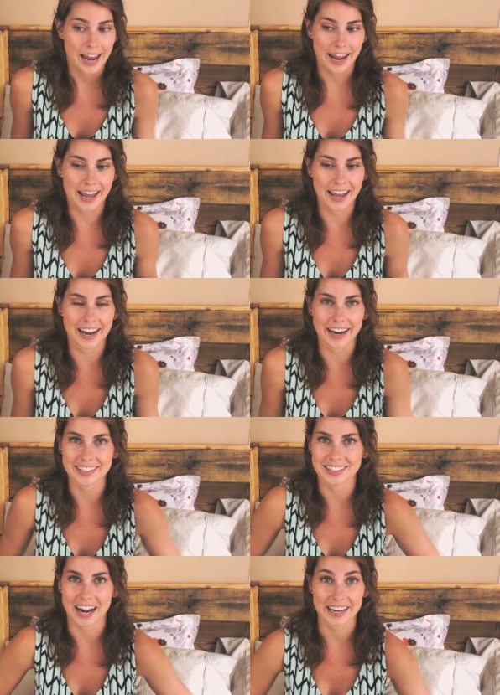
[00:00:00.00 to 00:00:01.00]

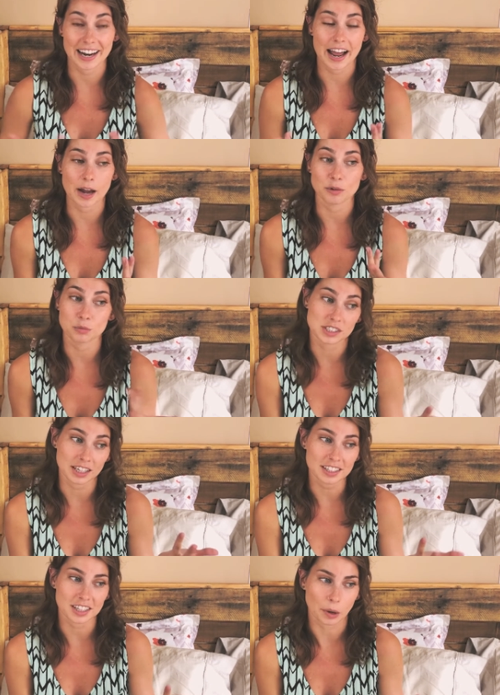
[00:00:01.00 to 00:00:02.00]
And I was
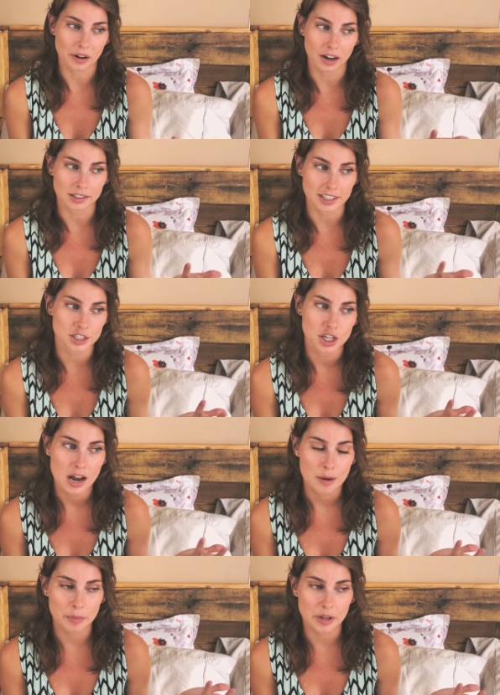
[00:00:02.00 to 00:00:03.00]
gonna go to college,
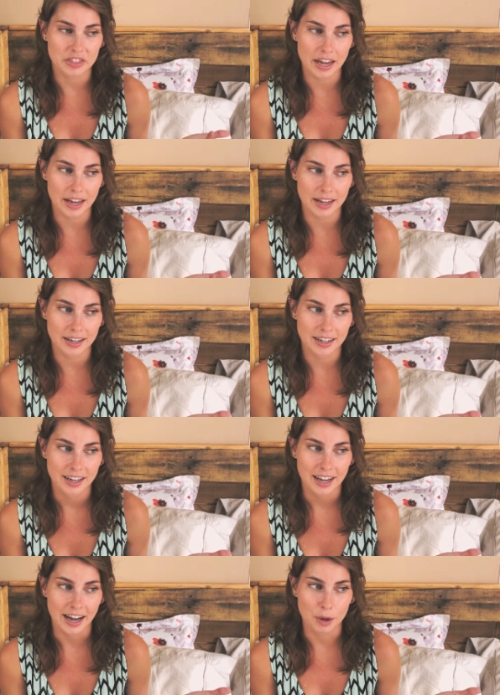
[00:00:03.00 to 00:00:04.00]
but then
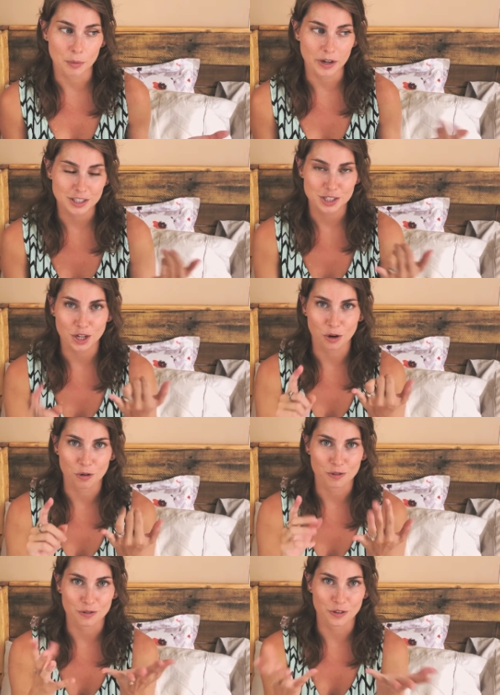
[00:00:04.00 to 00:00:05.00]
I wanted to
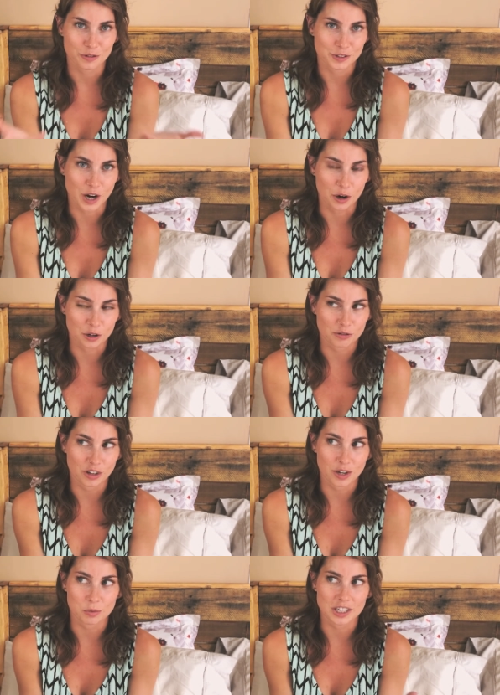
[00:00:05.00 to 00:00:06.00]
go for
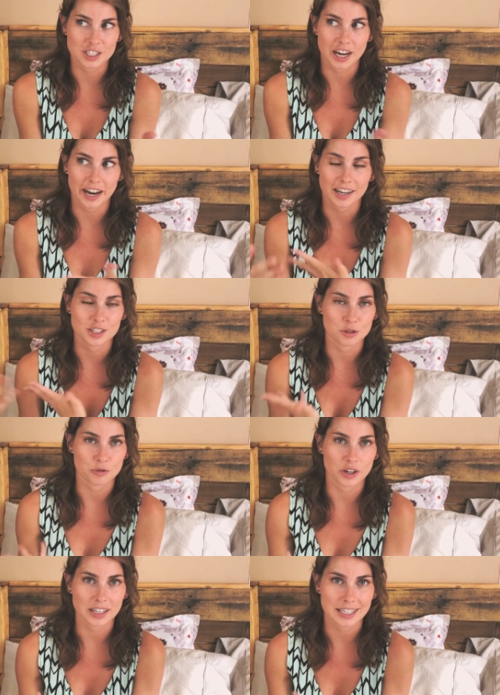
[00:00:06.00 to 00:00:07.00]
photography, which I could do
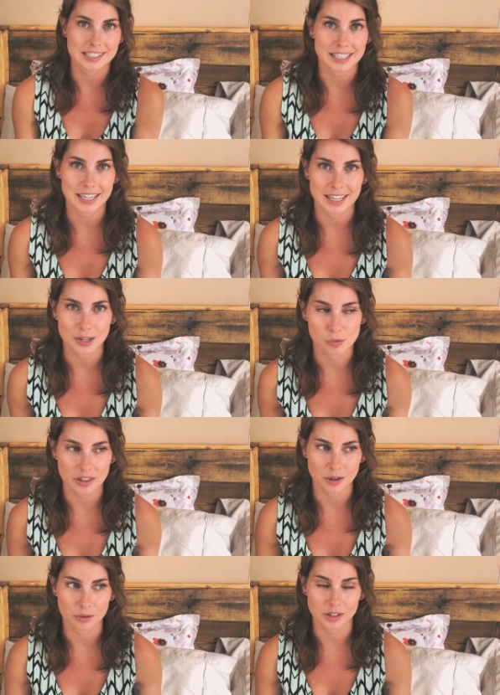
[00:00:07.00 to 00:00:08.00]
freelance
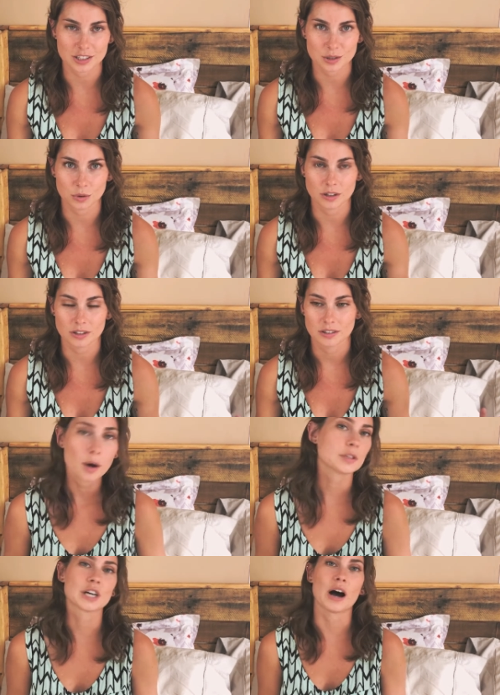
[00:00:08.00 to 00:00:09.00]
without going to school.
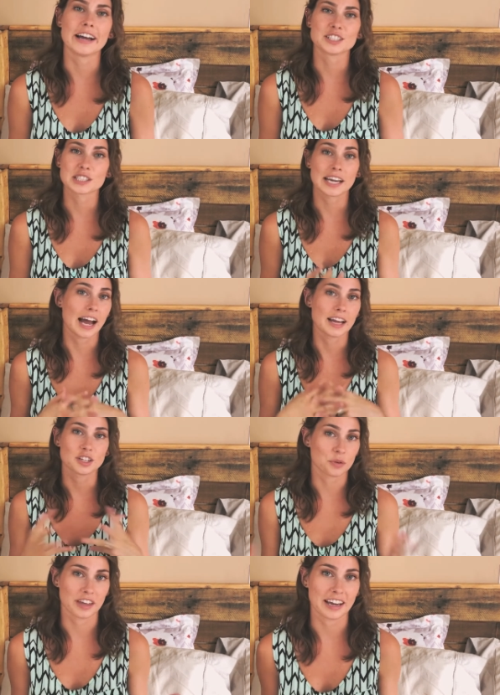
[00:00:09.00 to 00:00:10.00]
So I just, like, I
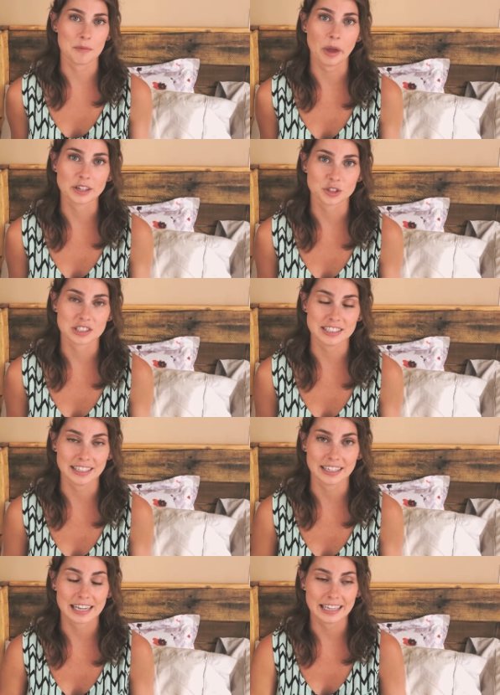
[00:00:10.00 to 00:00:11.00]
don't think I'm
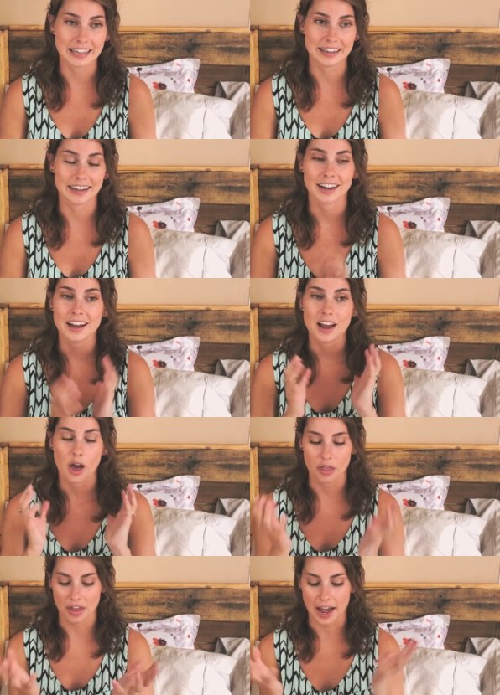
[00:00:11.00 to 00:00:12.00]
interested in
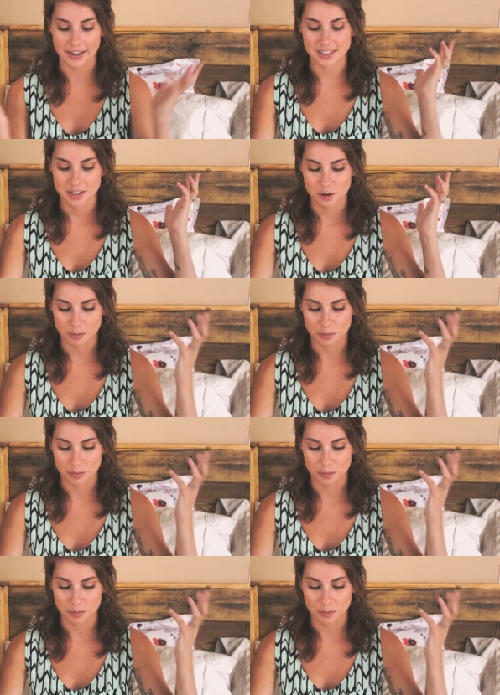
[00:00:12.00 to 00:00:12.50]
that